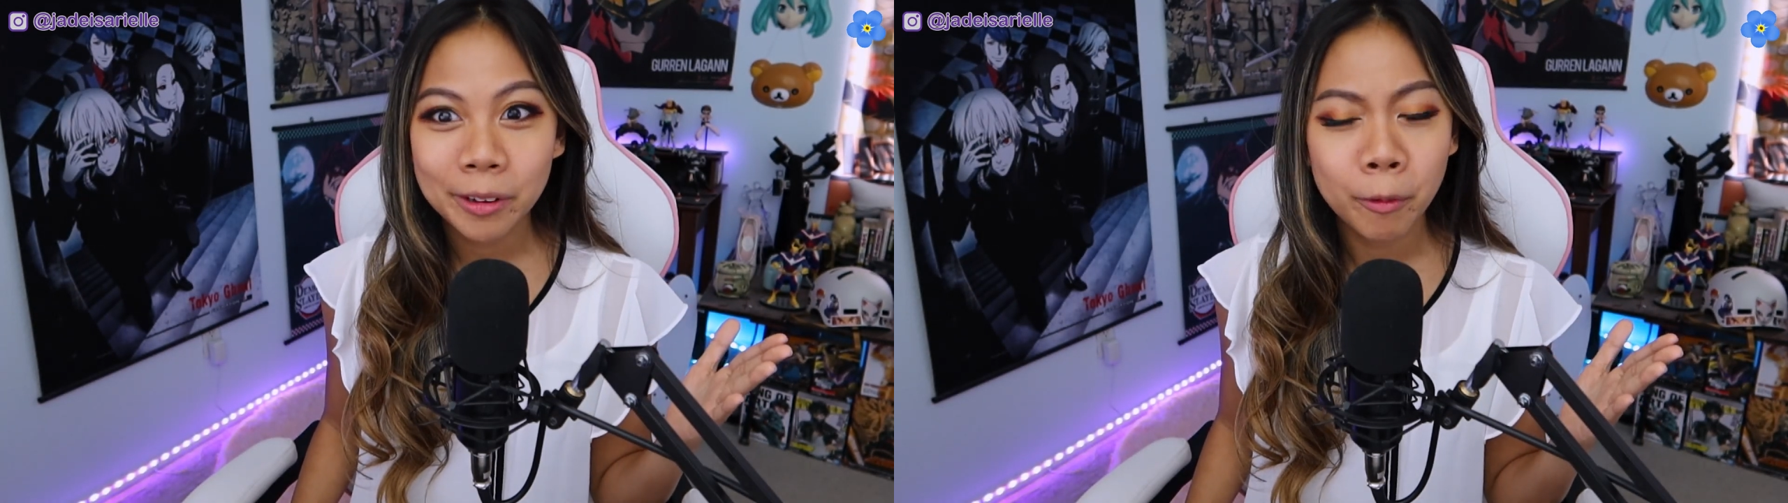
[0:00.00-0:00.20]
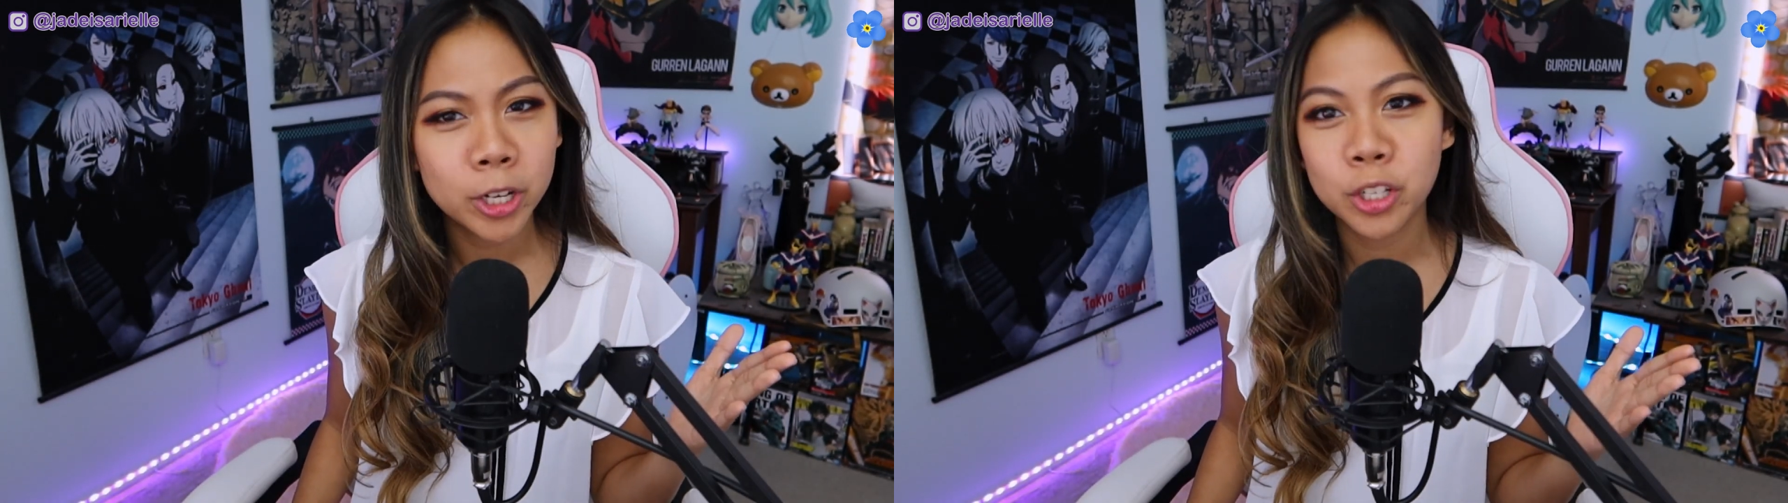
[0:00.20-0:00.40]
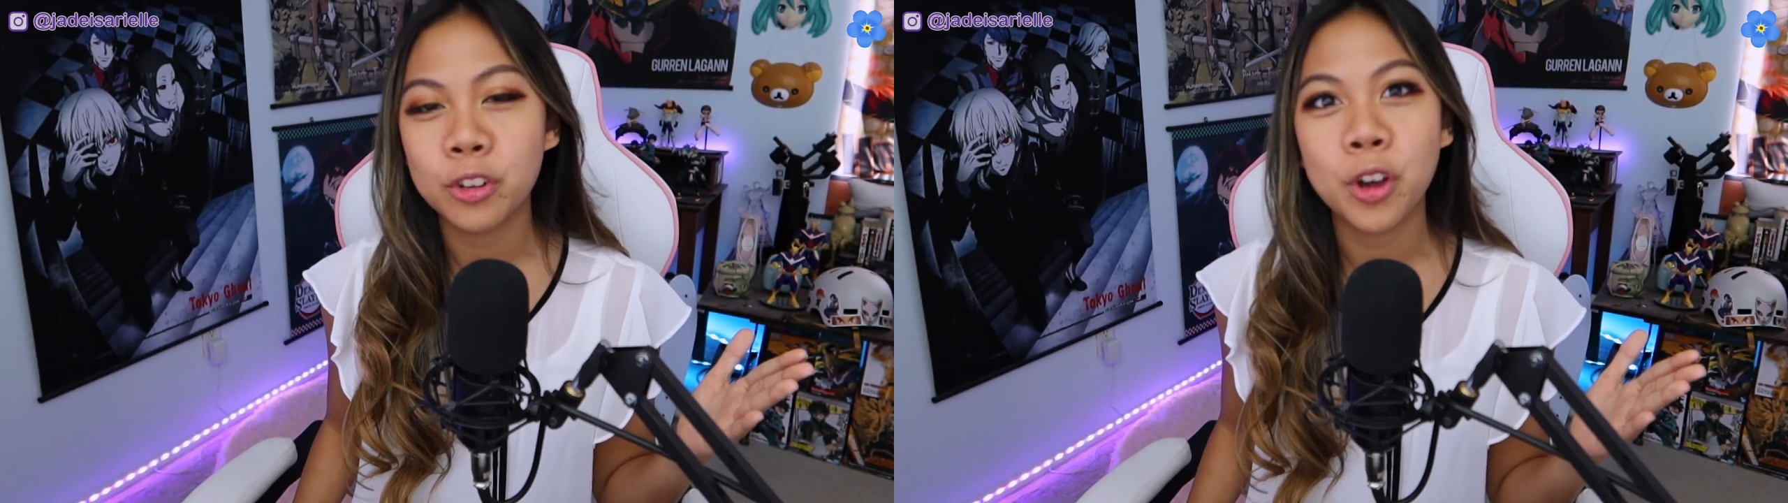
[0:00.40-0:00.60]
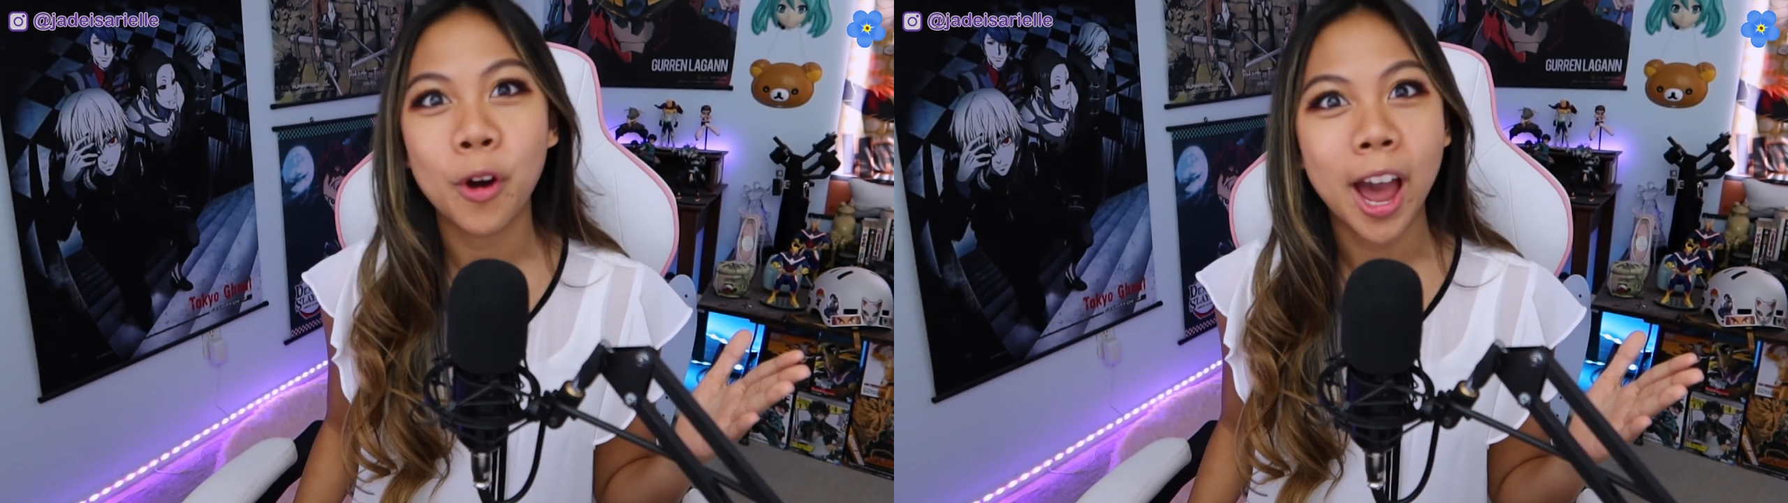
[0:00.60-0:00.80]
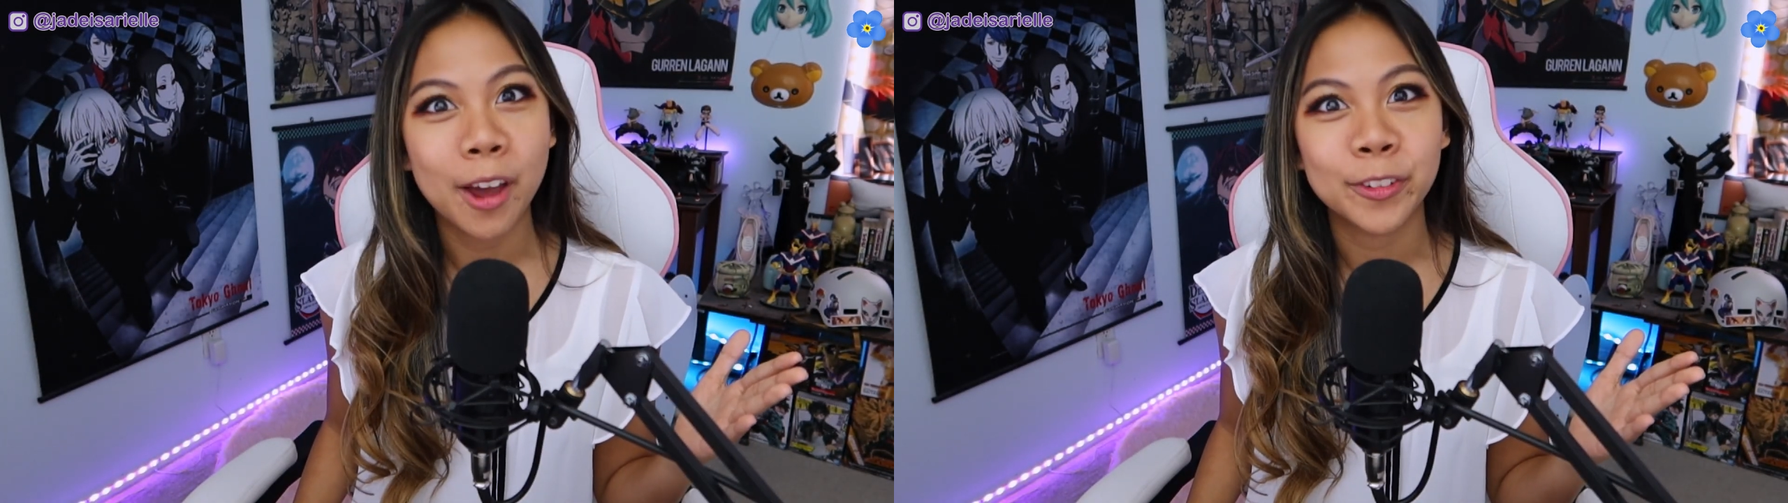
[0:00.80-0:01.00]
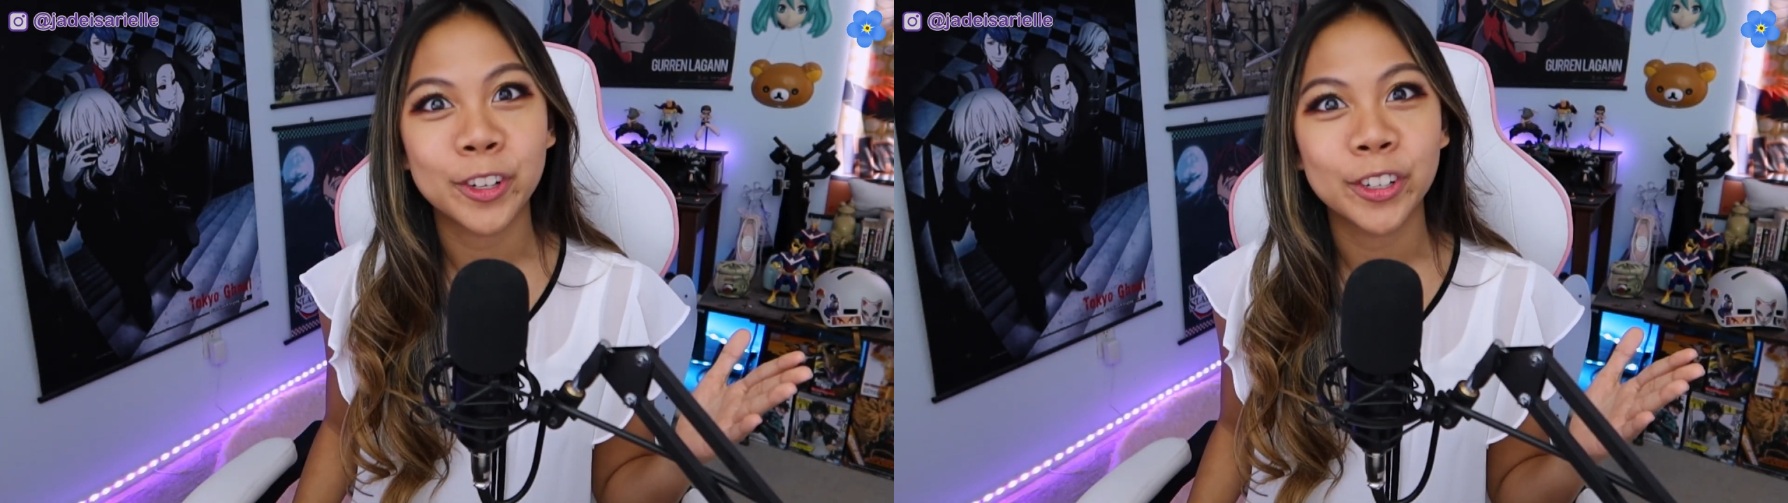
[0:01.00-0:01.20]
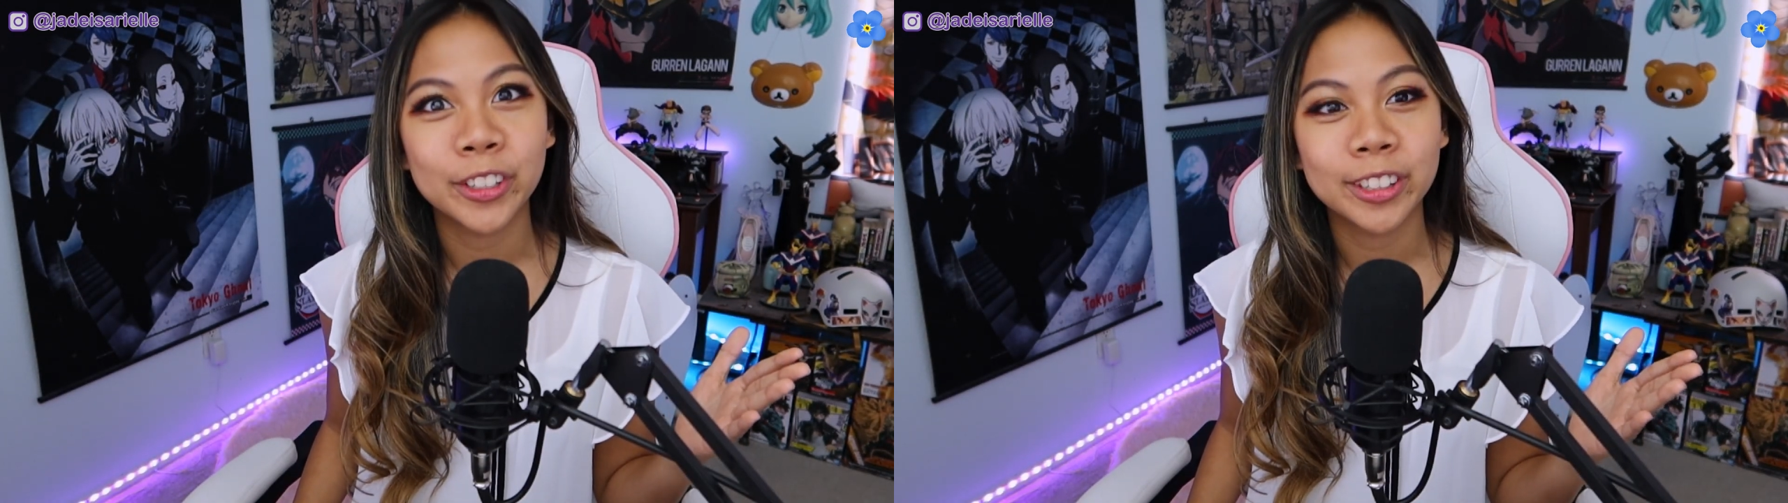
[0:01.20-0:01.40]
would you go after